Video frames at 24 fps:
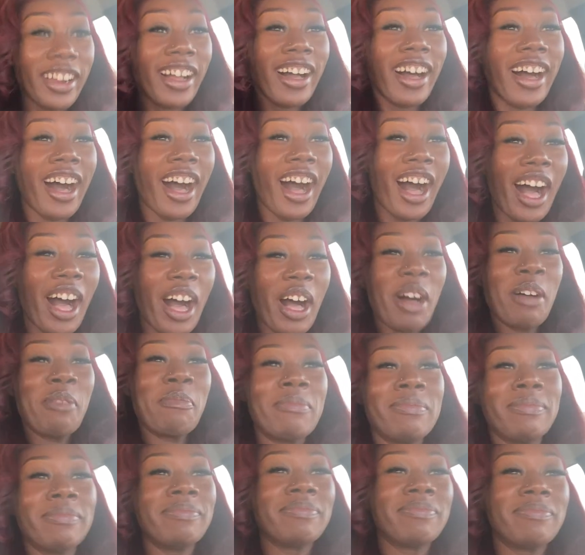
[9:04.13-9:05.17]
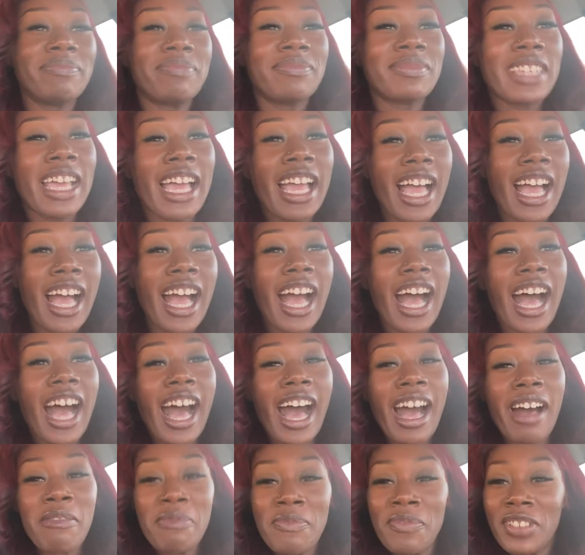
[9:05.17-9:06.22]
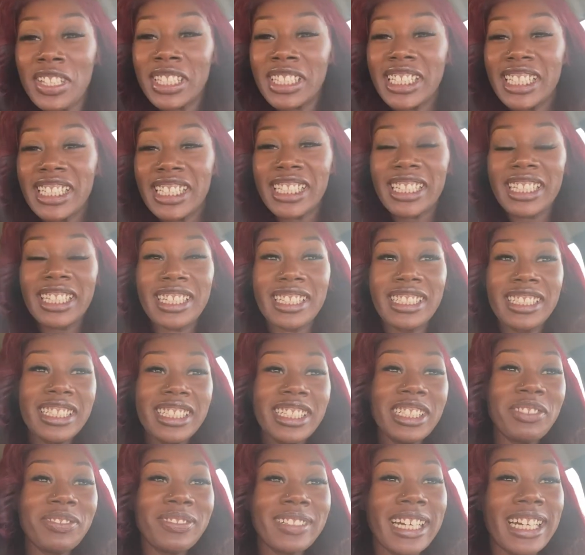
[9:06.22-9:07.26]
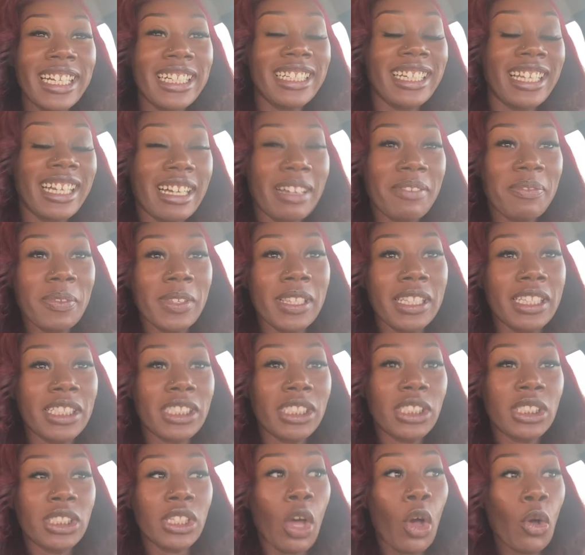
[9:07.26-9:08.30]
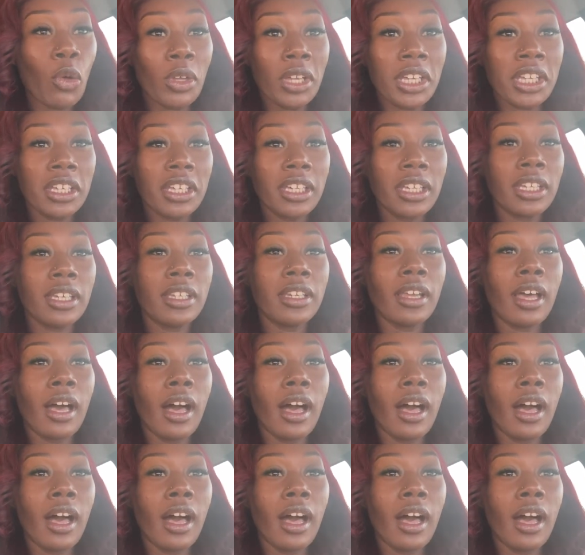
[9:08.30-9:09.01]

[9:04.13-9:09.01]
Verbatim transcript: um, I'm feeling good right now. I'm feeling so good.